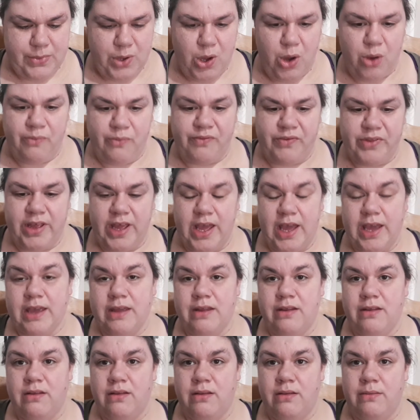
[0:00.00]
Hopefully I
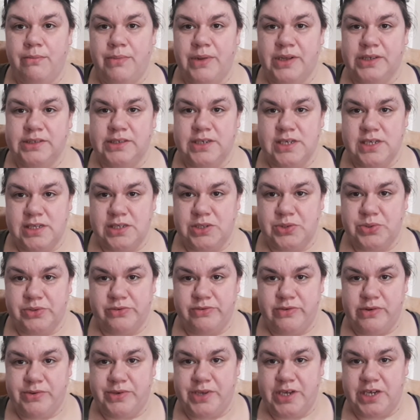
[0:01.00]
can build it into
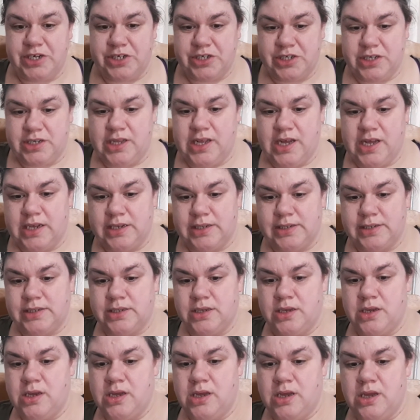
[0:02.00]
a rotation that,